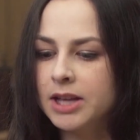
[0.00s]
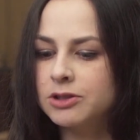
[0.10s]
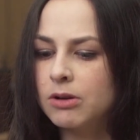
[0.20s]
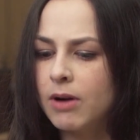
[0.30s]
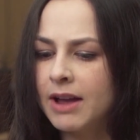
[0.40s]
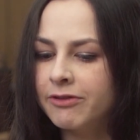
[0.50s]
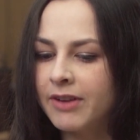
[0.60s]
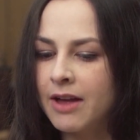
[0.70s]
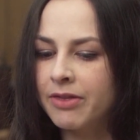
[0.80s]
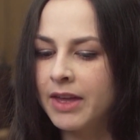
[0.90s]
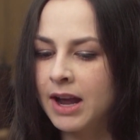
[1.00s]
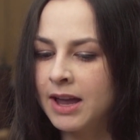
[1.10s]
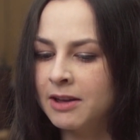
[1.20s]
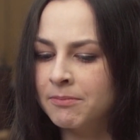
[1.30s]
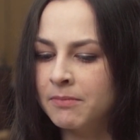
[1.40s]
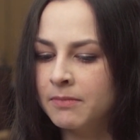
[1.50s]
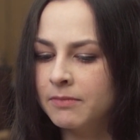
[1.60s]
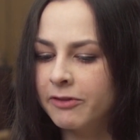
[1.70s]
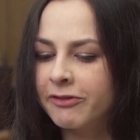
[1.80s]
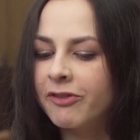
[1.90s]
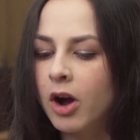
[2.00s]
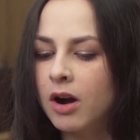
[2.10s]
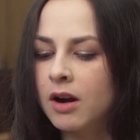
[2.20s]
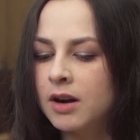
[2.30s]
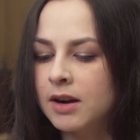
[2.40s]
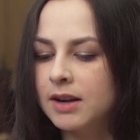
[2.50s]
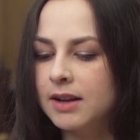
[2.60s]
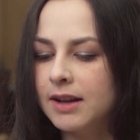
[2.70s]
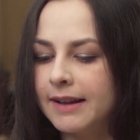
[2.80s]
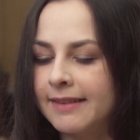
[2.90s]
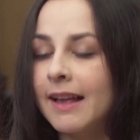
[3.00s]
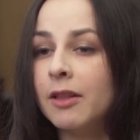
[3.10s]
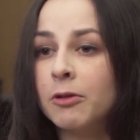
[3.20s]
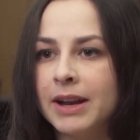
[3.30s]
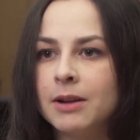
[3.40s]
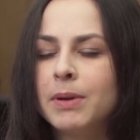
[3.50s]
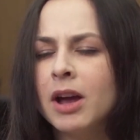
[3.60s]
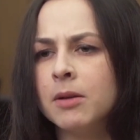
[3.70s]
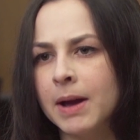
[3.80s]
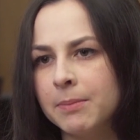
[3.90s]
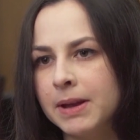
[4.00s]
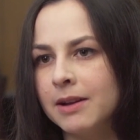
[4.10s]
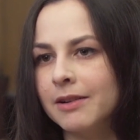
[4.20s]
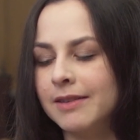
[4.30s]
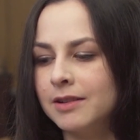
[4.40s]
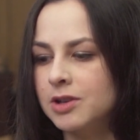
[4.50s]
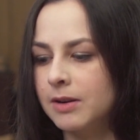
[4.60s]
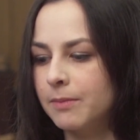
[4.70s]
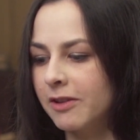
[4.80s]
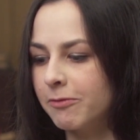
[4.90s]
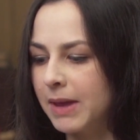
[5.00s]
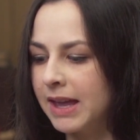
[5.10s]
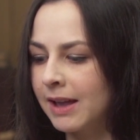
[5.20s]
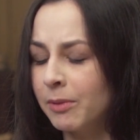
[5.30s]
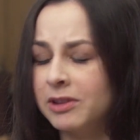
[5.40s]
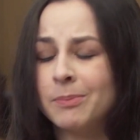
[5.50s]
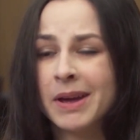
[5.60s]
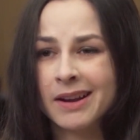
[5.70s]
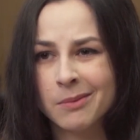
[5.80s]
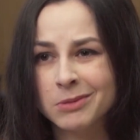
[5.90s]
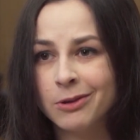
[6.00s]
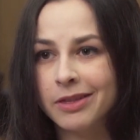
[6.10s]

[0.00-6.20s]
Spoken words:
And so I've found that I am far accelerated beyond my peers in terms of being able to pick up new